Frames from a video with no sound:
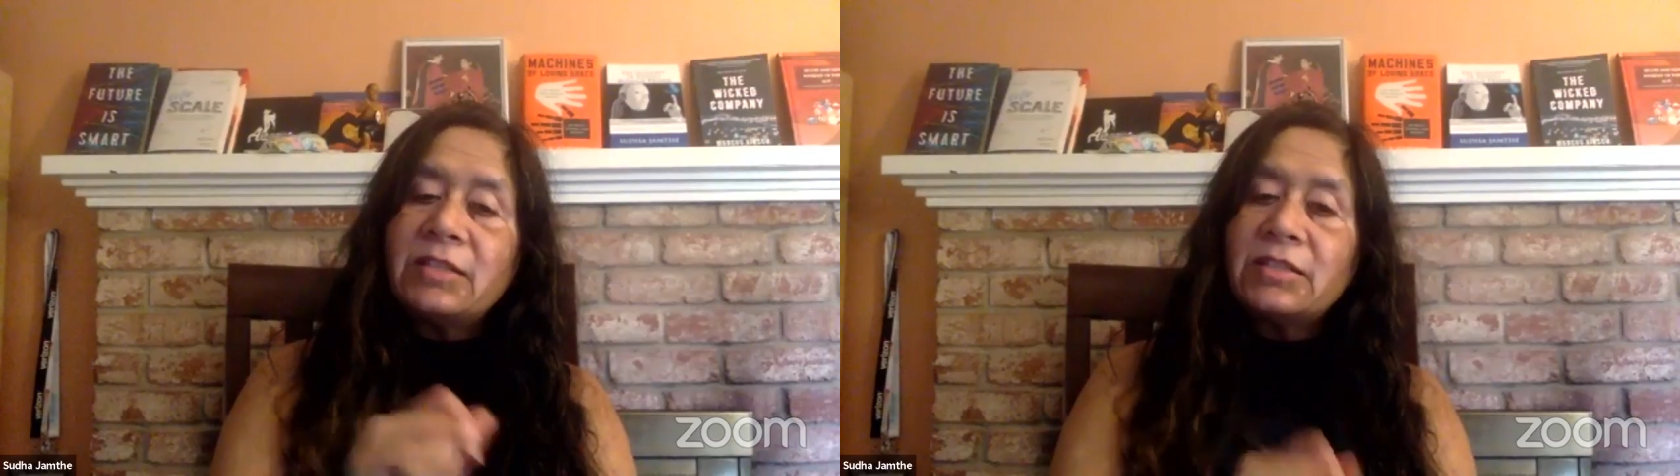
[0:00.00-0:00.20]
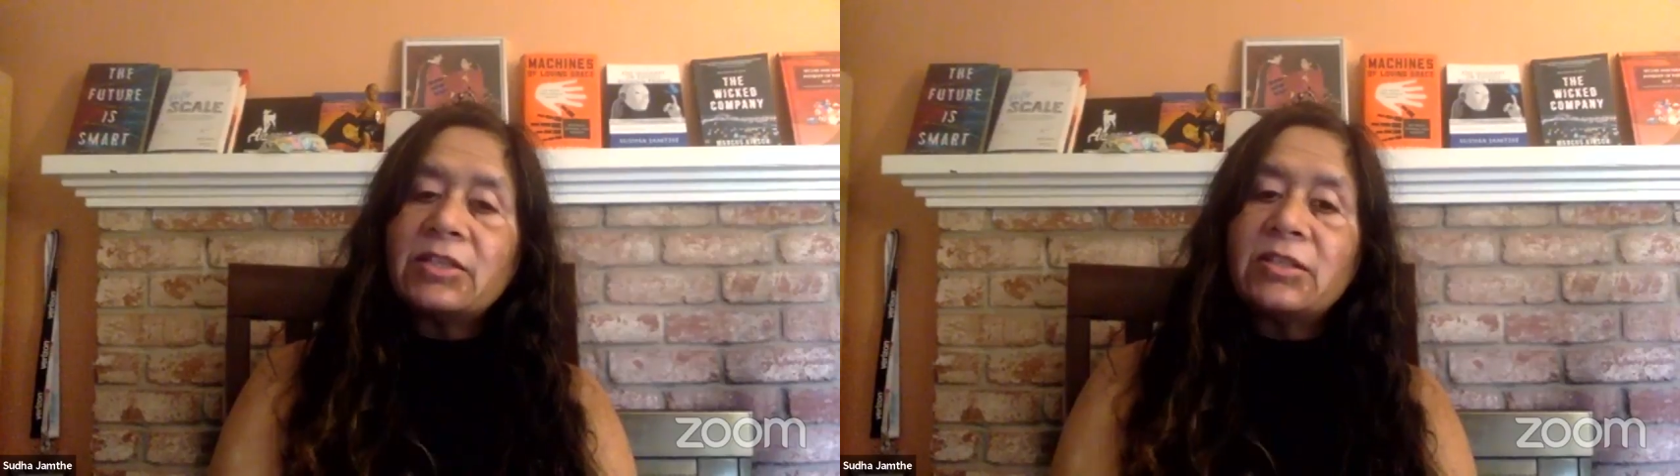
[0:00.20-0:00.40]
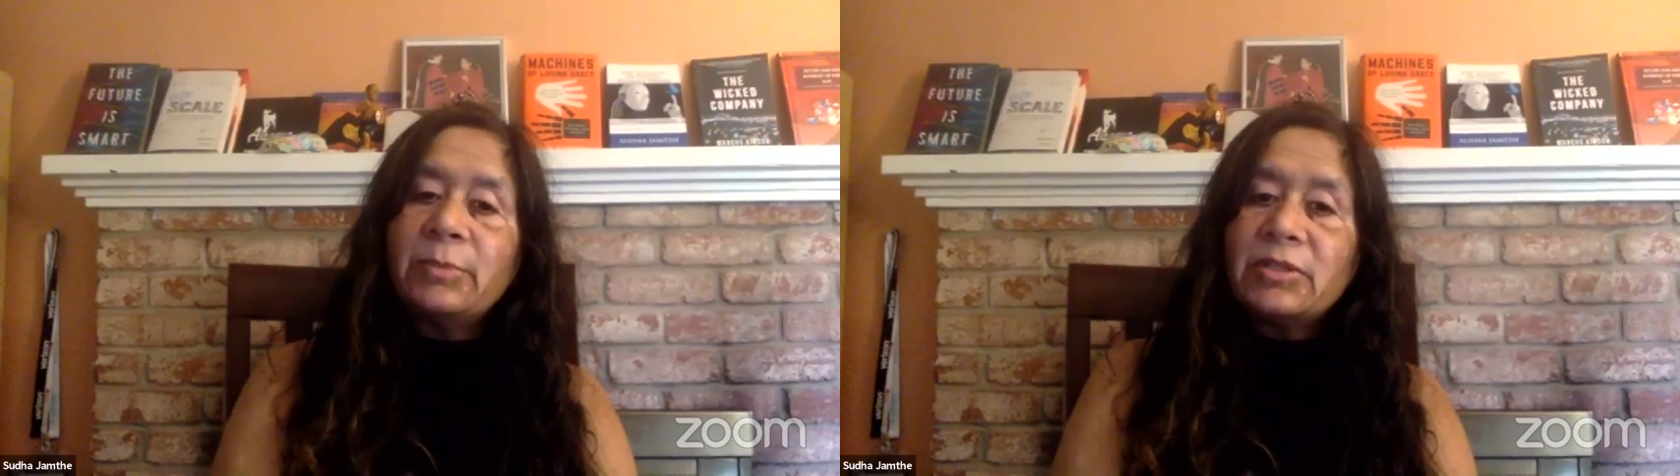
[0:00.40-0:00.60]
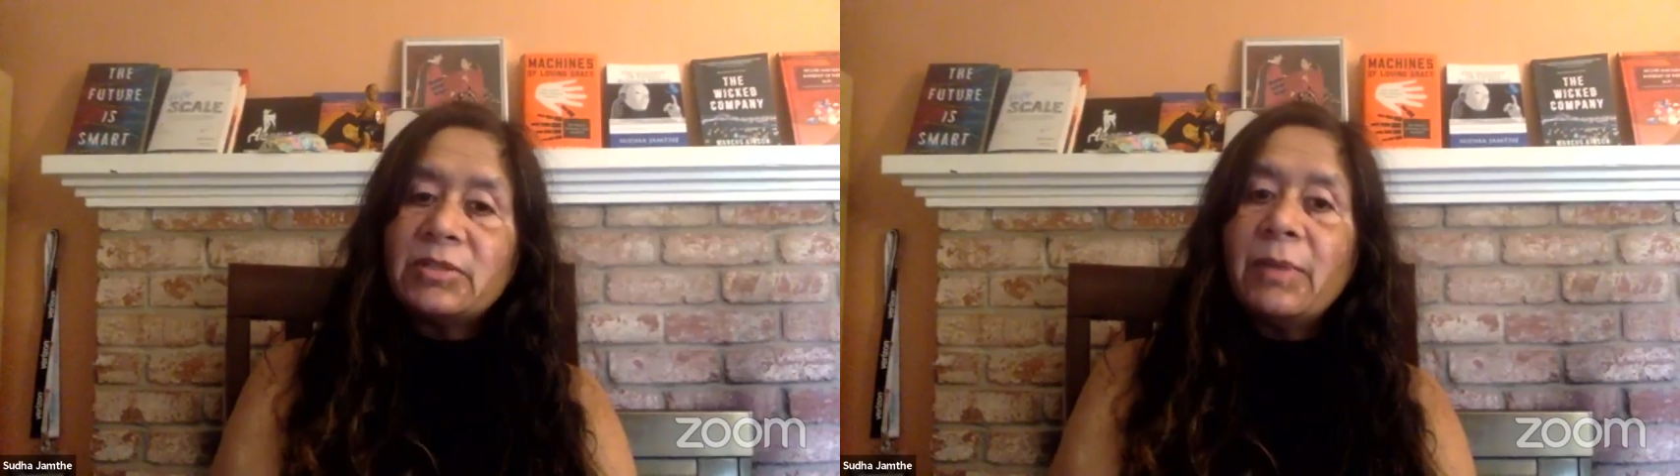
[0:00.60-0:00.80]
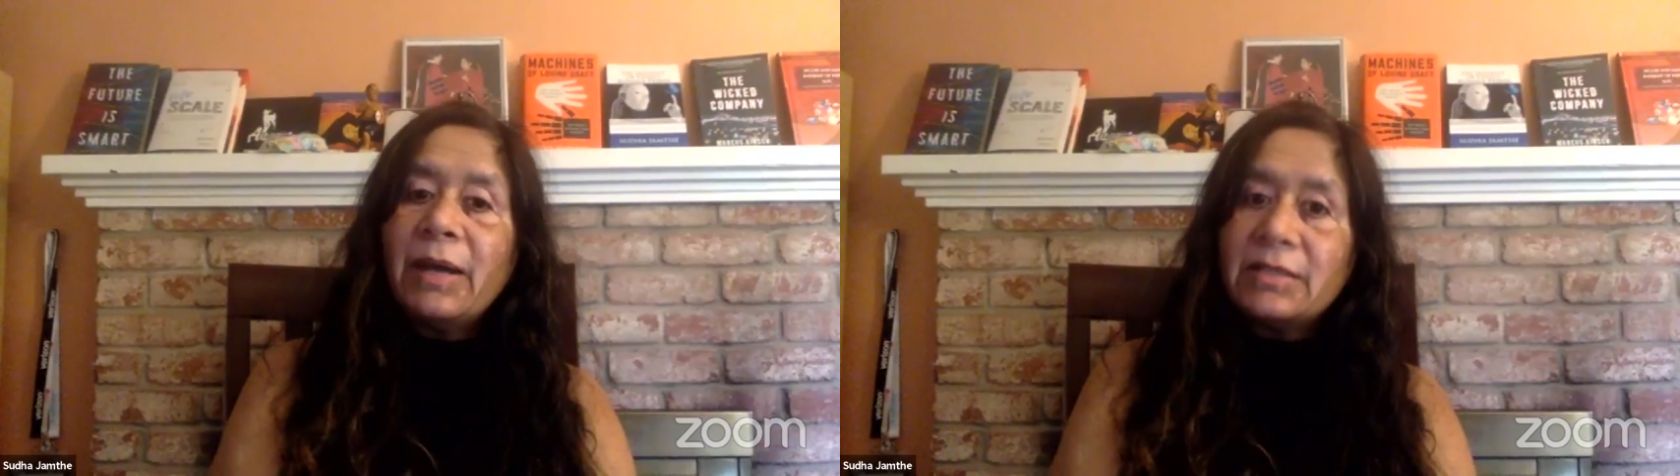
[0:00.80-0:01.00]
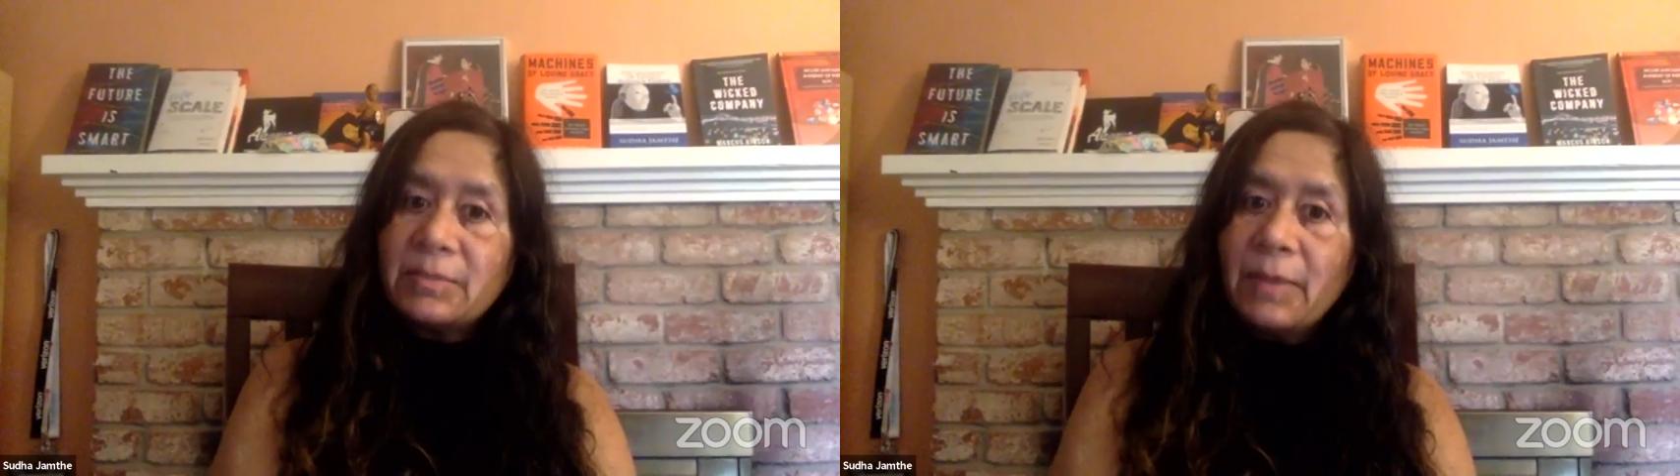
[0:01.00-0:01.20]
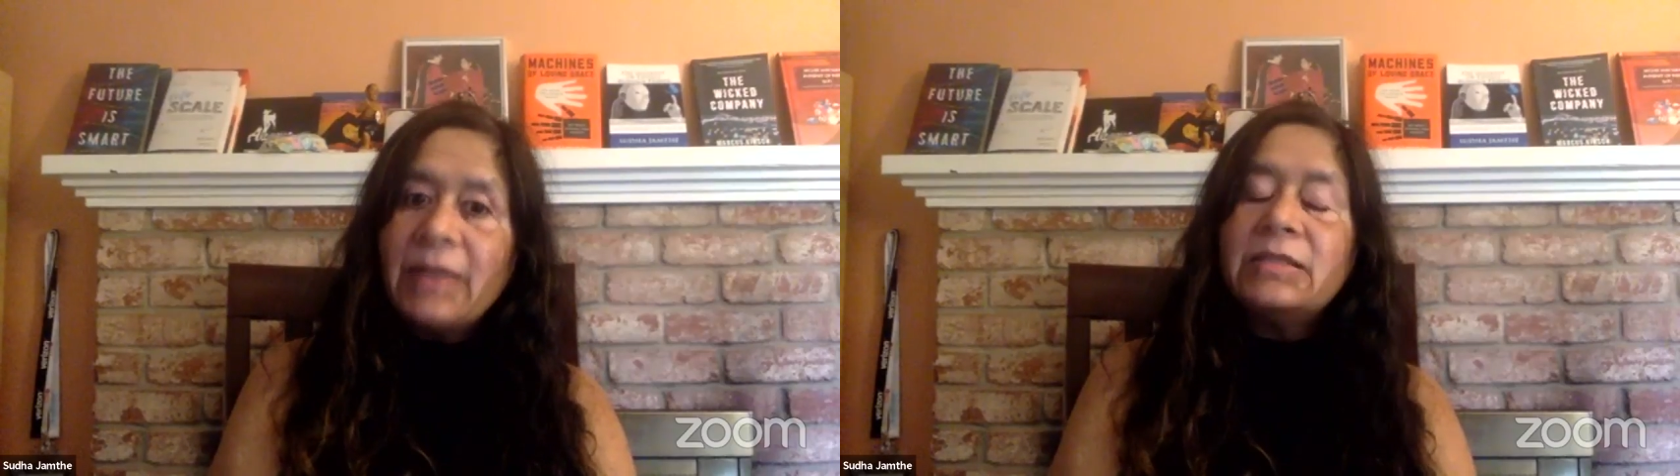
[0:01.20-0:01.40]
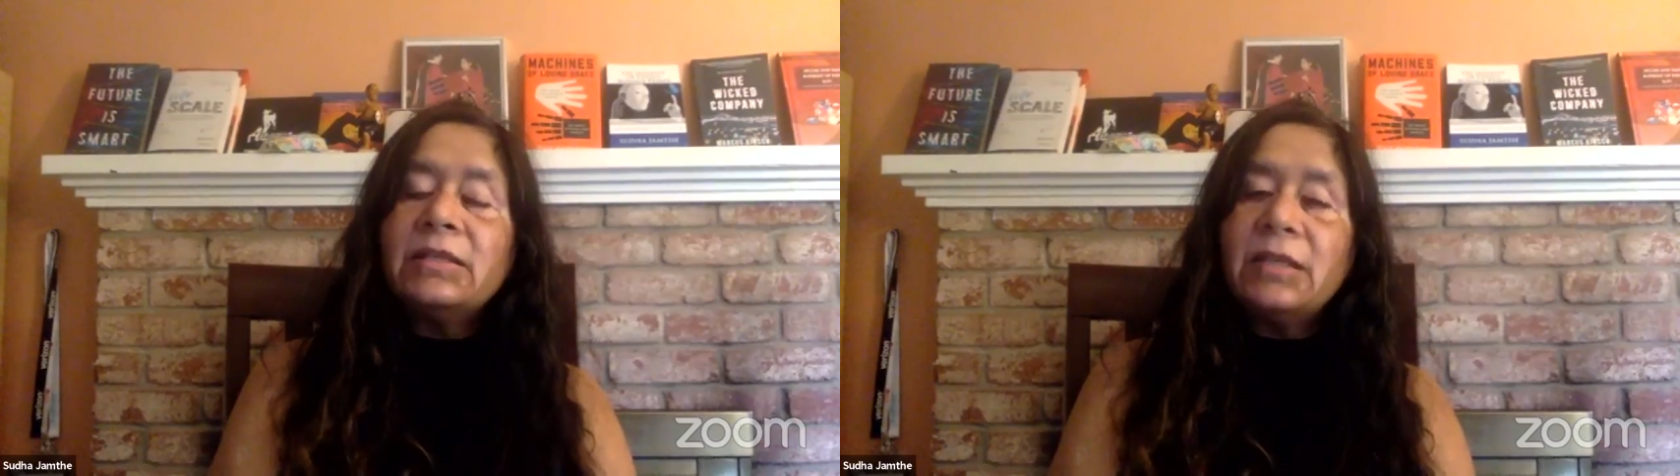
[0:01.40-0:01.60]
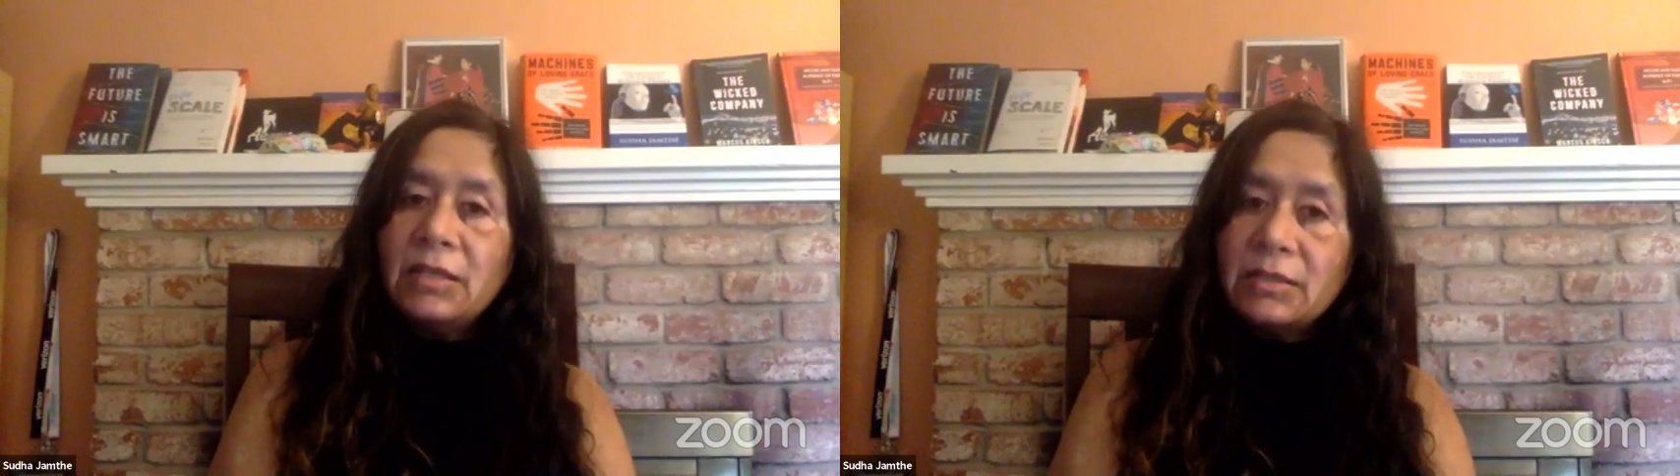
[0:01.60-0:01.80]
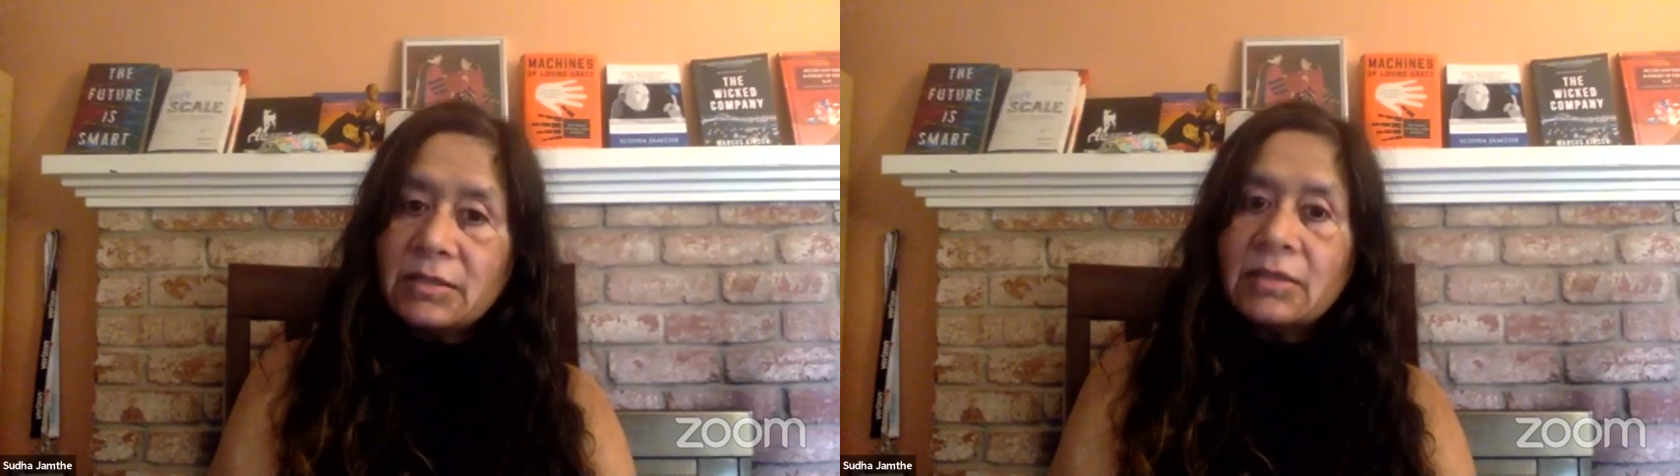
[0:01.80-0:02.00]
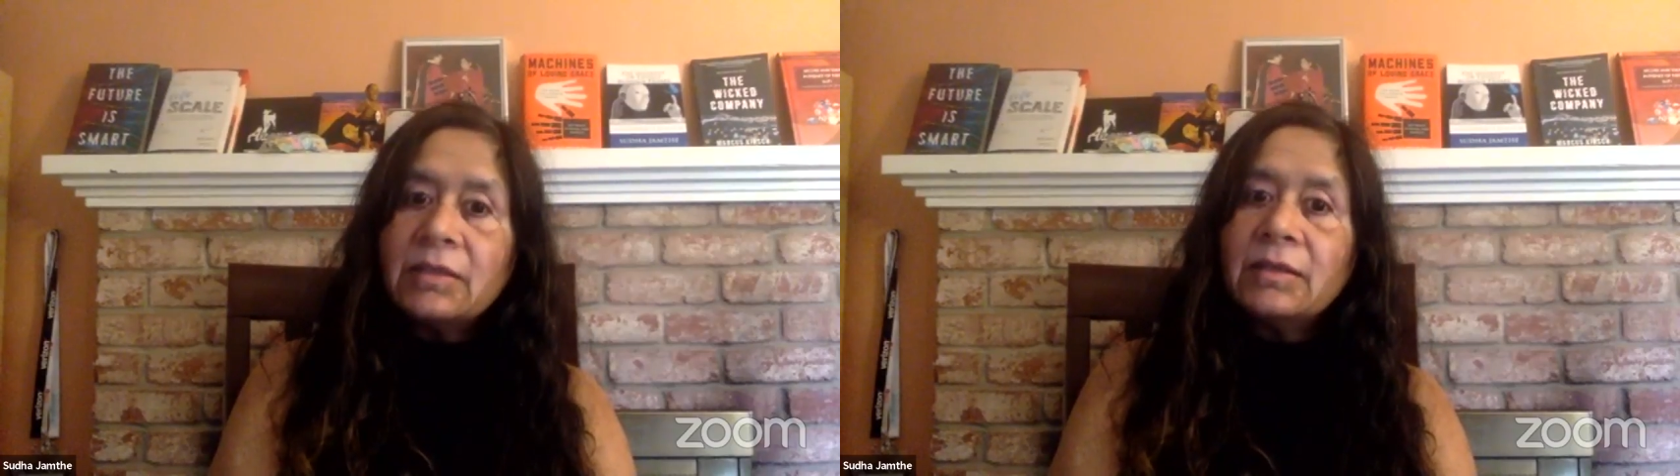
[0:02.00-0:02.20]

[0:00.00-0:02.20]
discussion about smart cities.